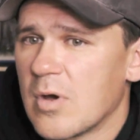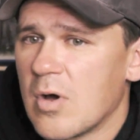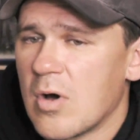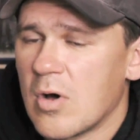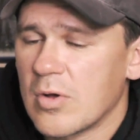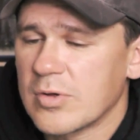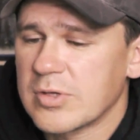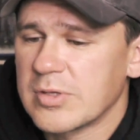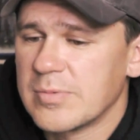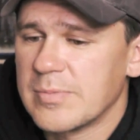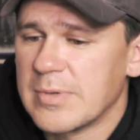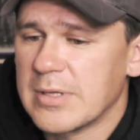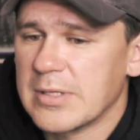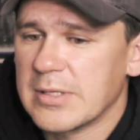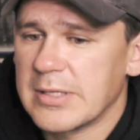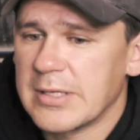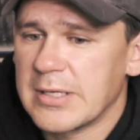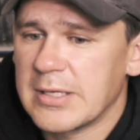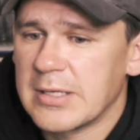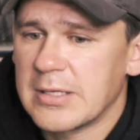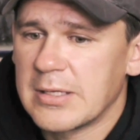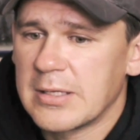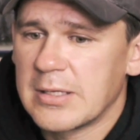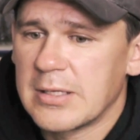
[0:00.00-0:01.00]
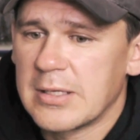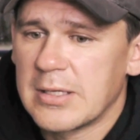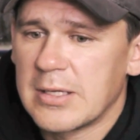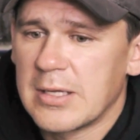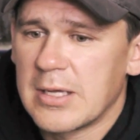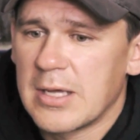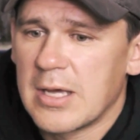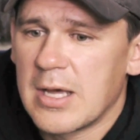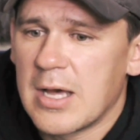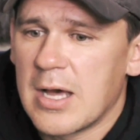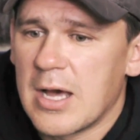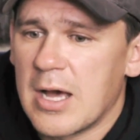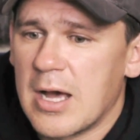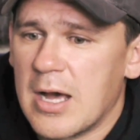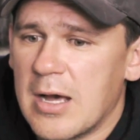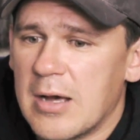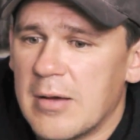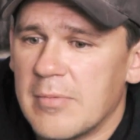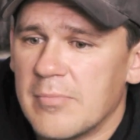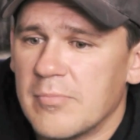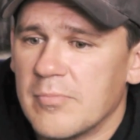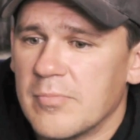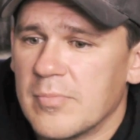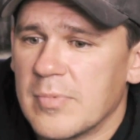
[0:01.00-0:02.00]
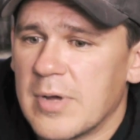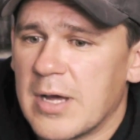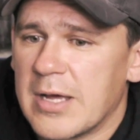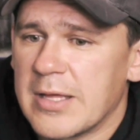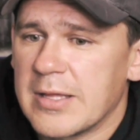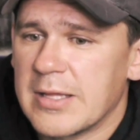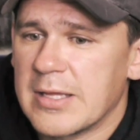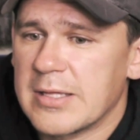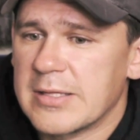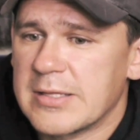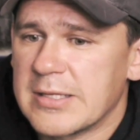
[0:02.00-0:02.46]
Ultimately, I